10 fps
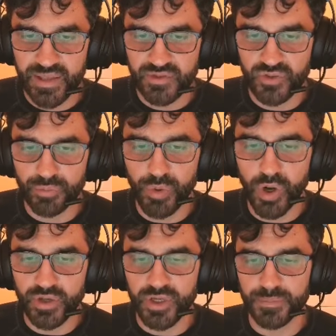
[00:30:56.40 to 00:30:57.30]
do
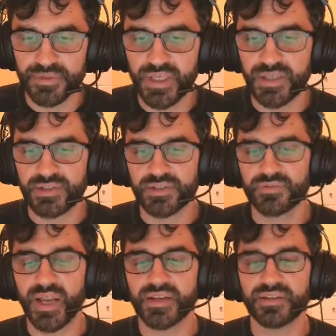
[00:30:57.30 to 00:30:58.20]
bulk updates
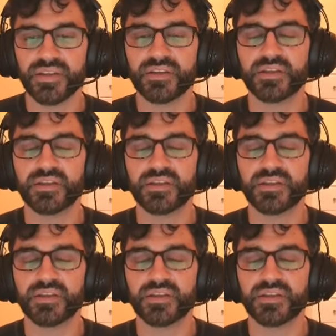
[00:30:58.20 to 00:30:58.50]
rather than